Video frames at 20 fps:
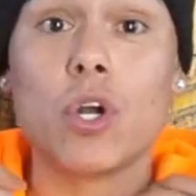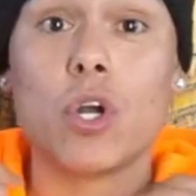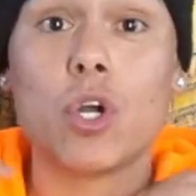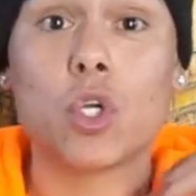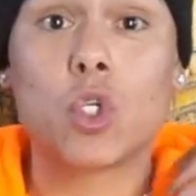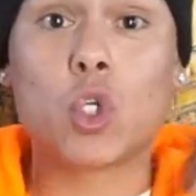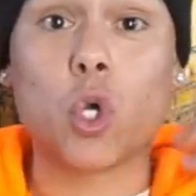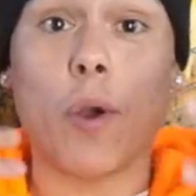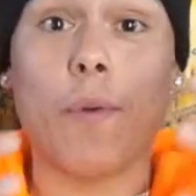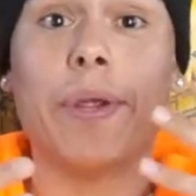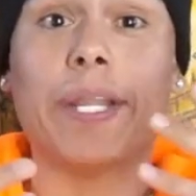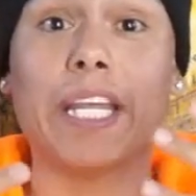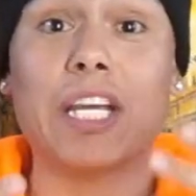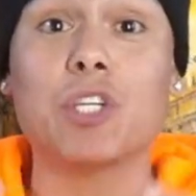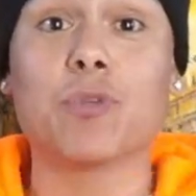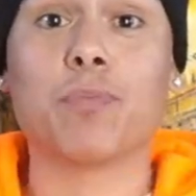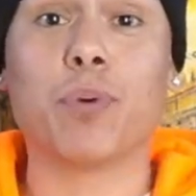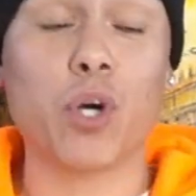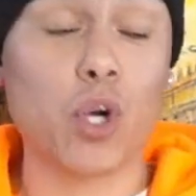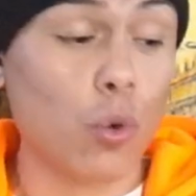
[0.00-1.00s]
So everything is
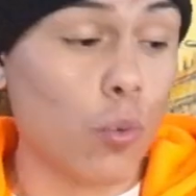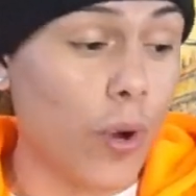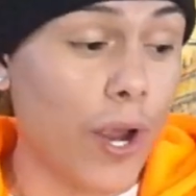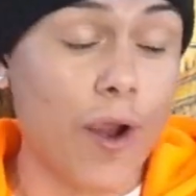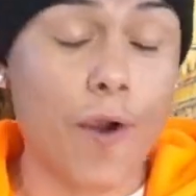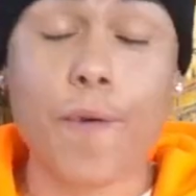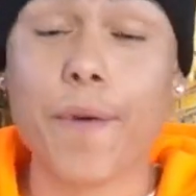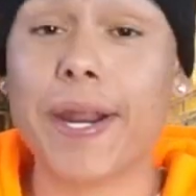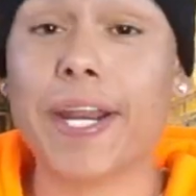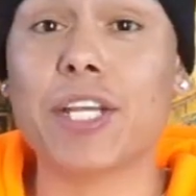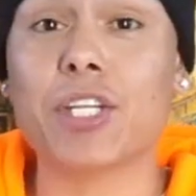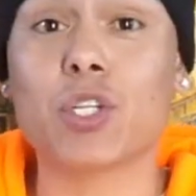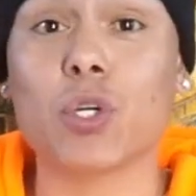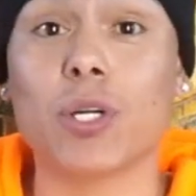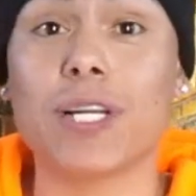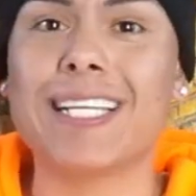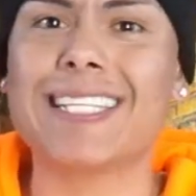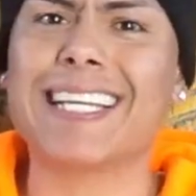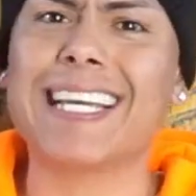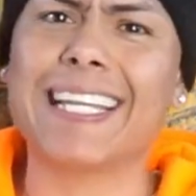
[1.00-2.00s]
put away already, so
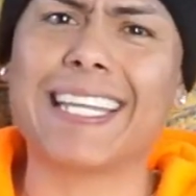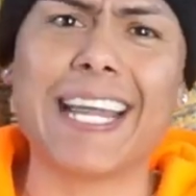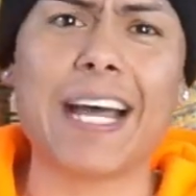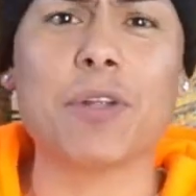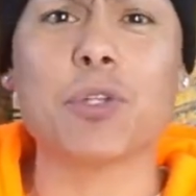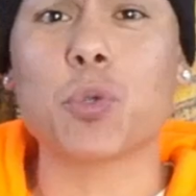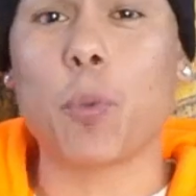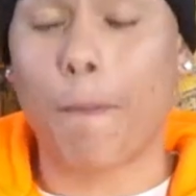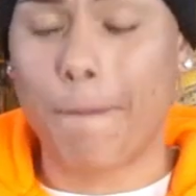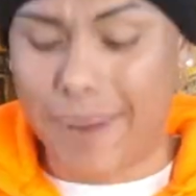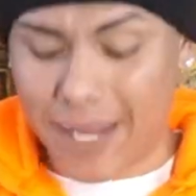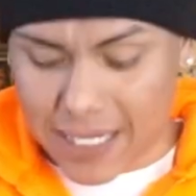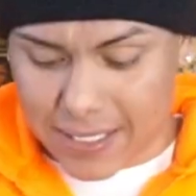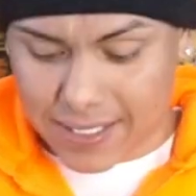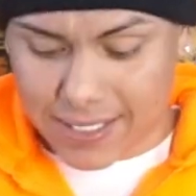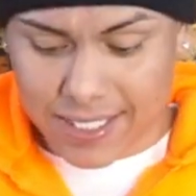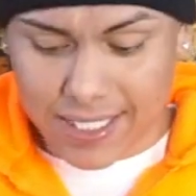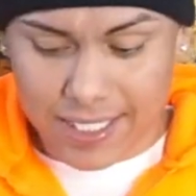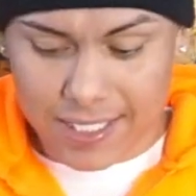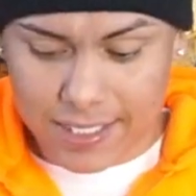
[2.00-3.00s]
let's get down to
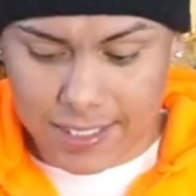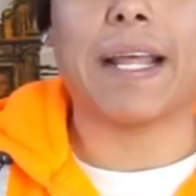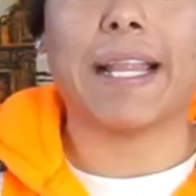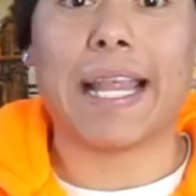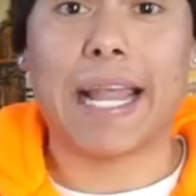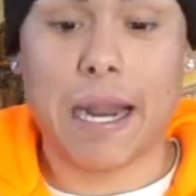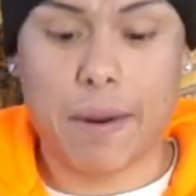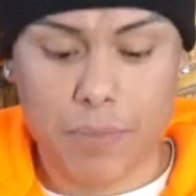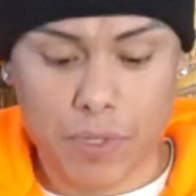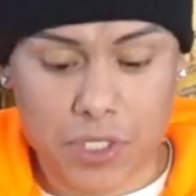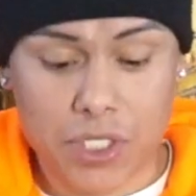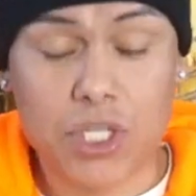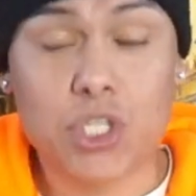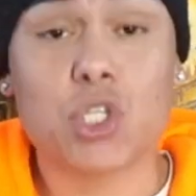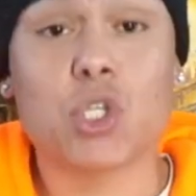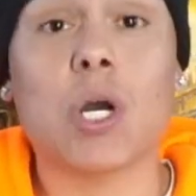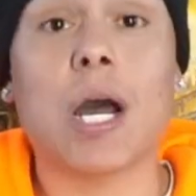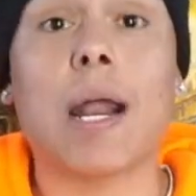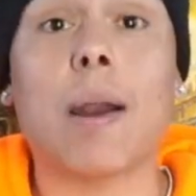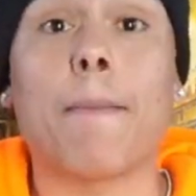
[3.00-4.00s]
business. Like that, I'm gonna teach
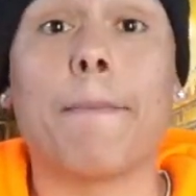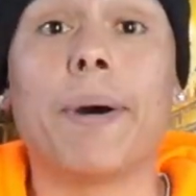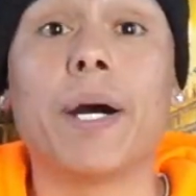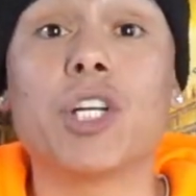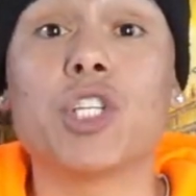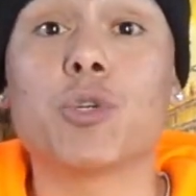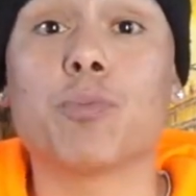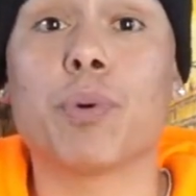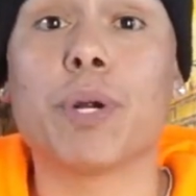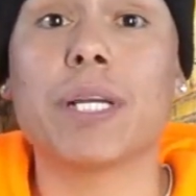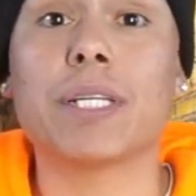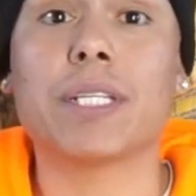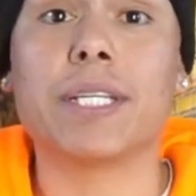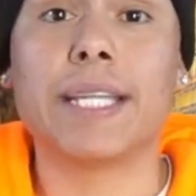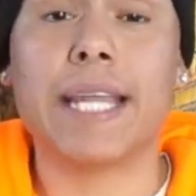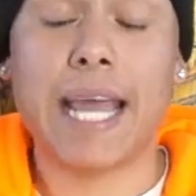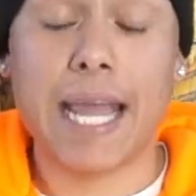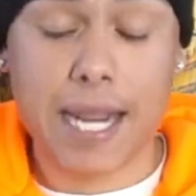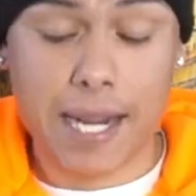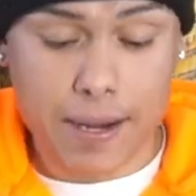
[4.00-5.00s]
you how to punch press
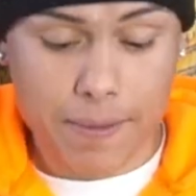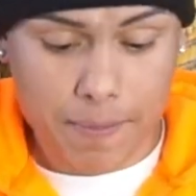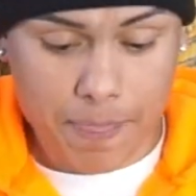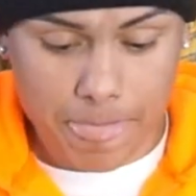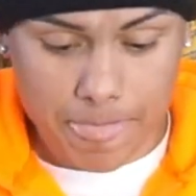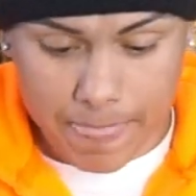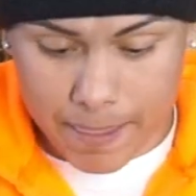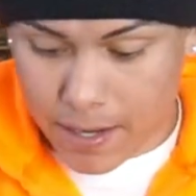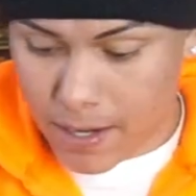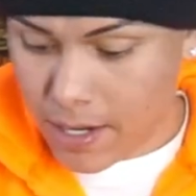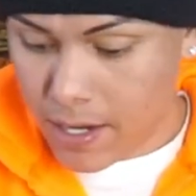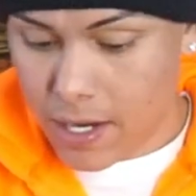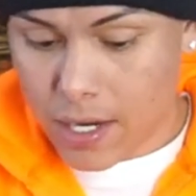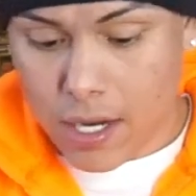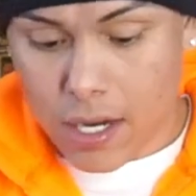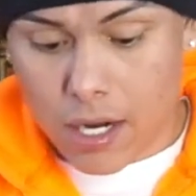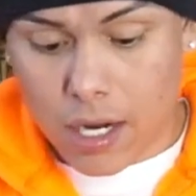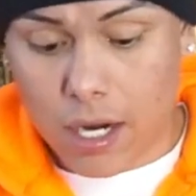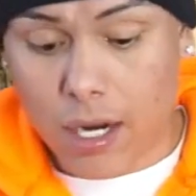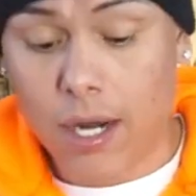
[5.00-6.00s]
today
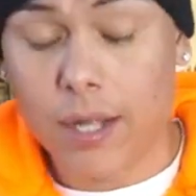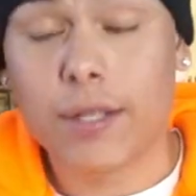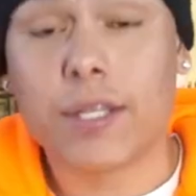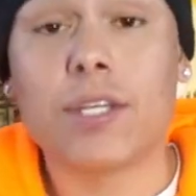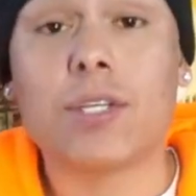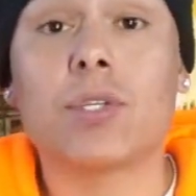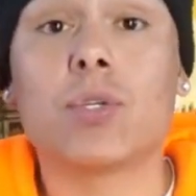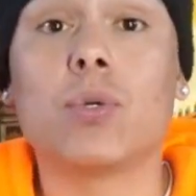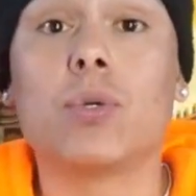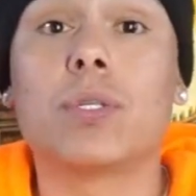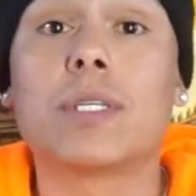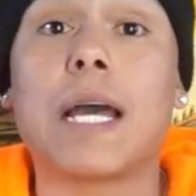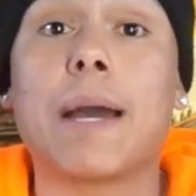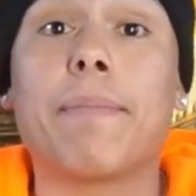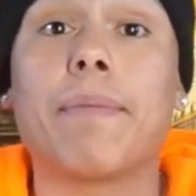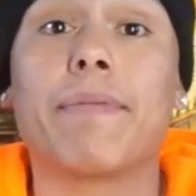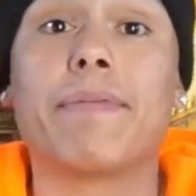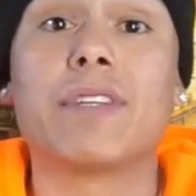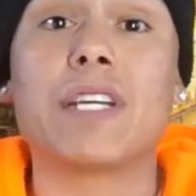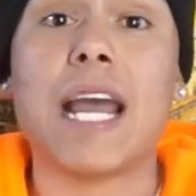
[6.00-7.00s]
on these two type
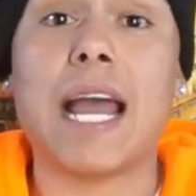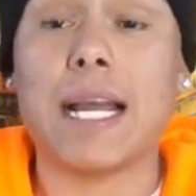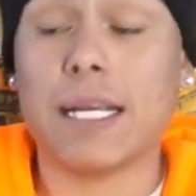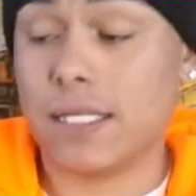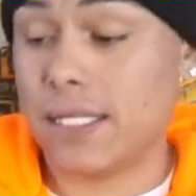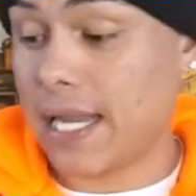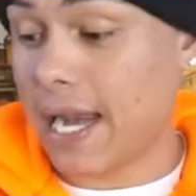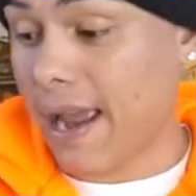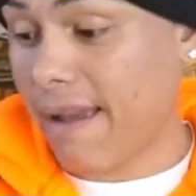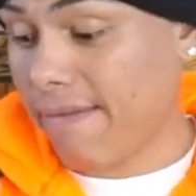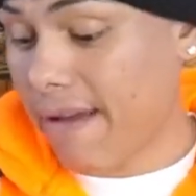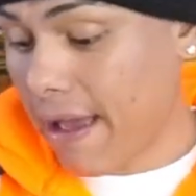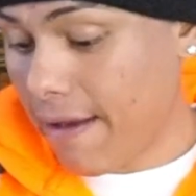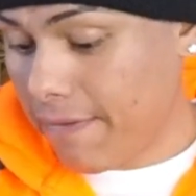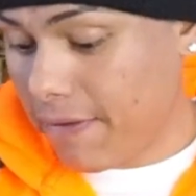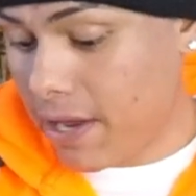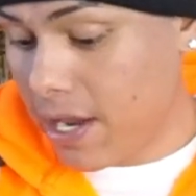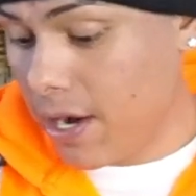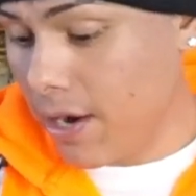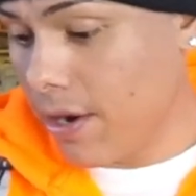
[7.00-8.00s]
of jacks that I
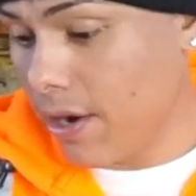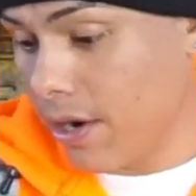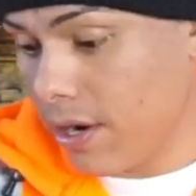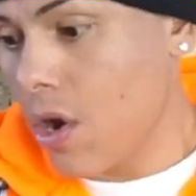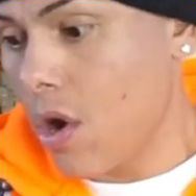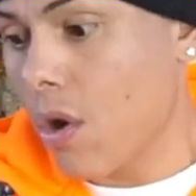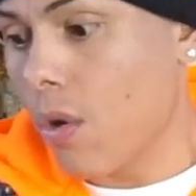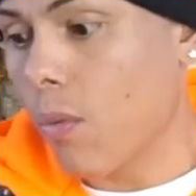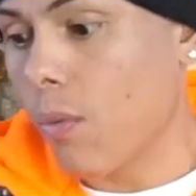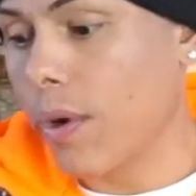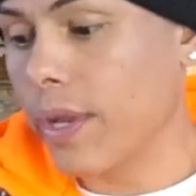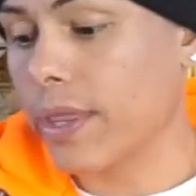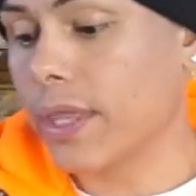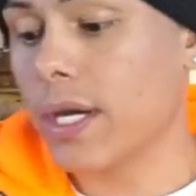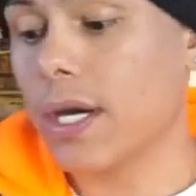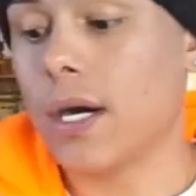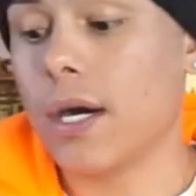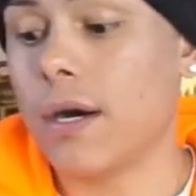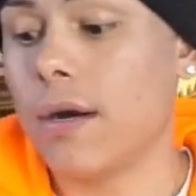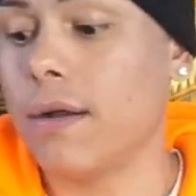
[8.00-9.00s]
have here with
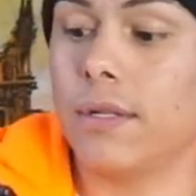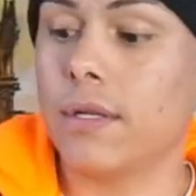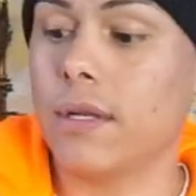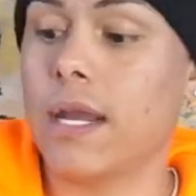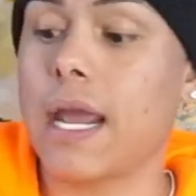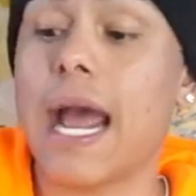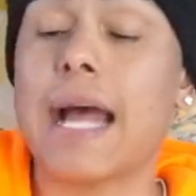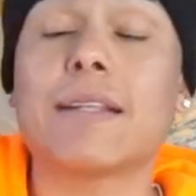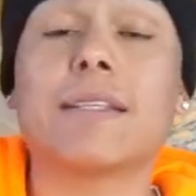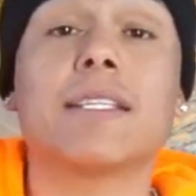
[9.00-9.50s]
the Cat